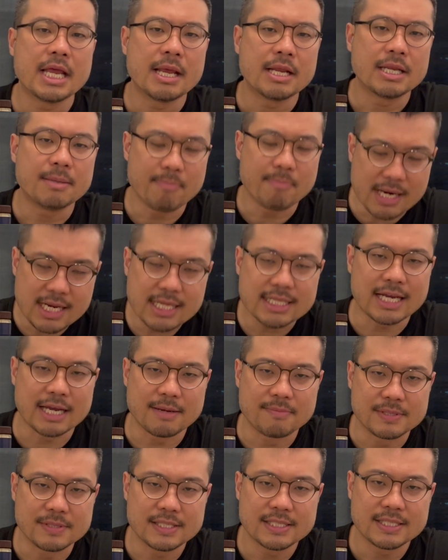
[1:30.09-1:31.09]
many
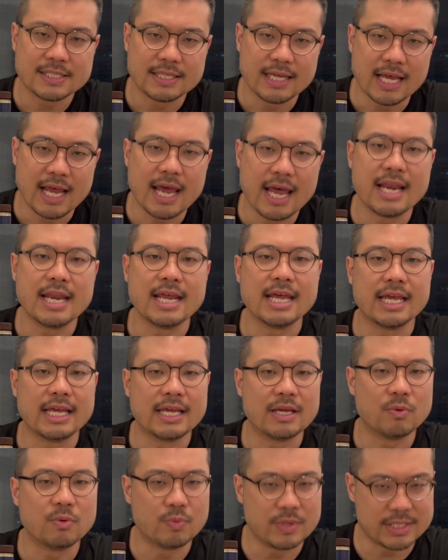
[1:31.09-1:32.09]
times at
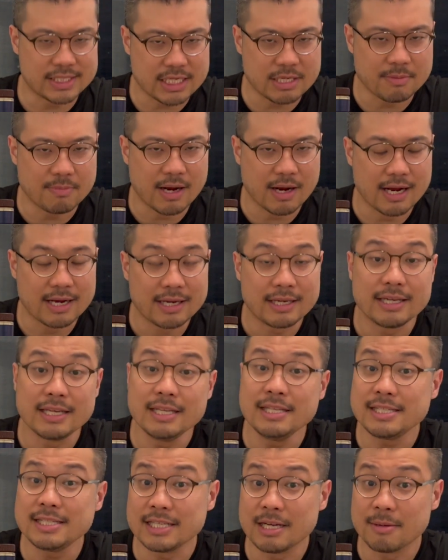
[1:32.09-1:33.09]
a whiskey bar
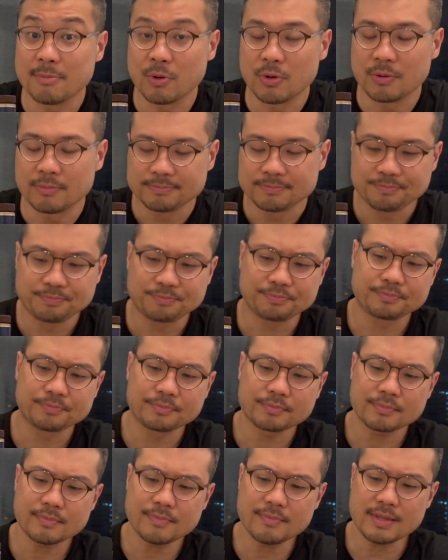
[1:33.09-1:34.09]
in Singapore.
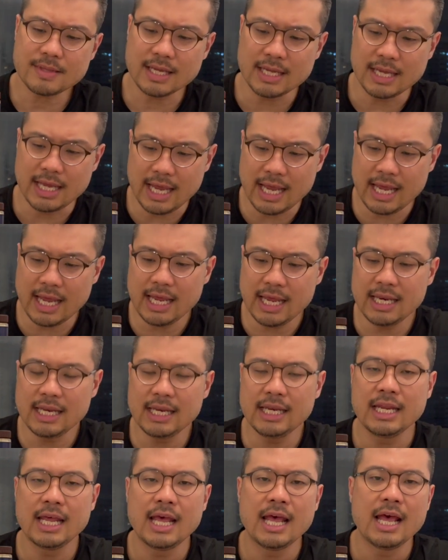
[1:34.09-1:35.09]

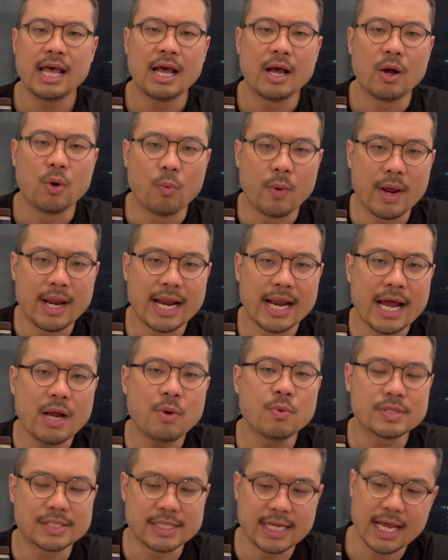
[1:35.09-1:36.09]
And when I
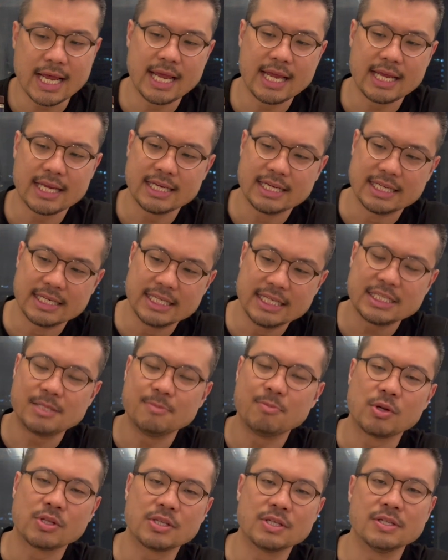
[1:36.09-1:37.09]
was there, this
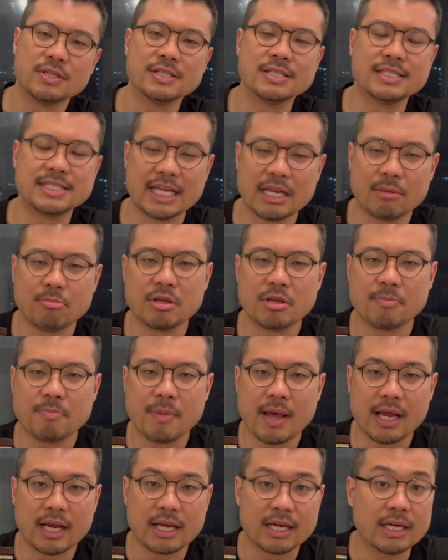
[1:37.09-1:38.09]
bottle set me
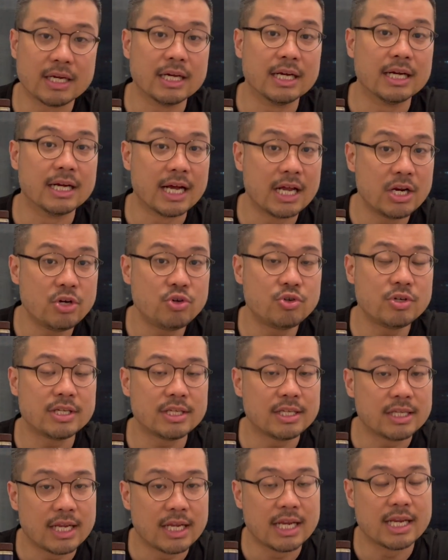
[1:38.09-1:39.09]
back
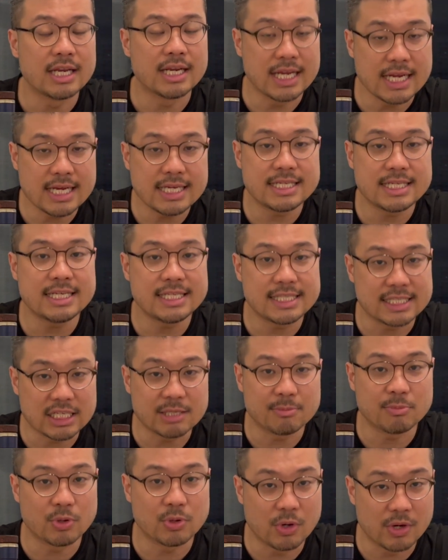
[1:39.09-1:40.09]
180
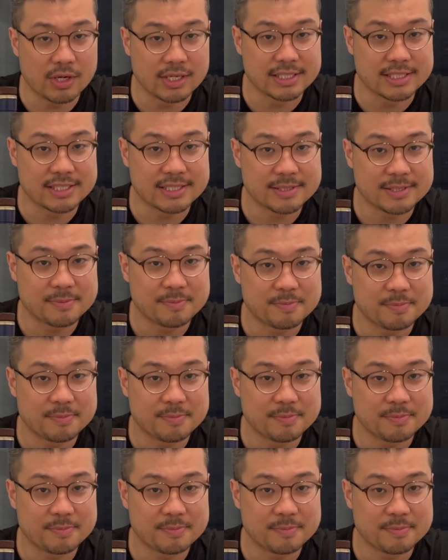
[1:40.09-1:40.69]
Singapore dollars.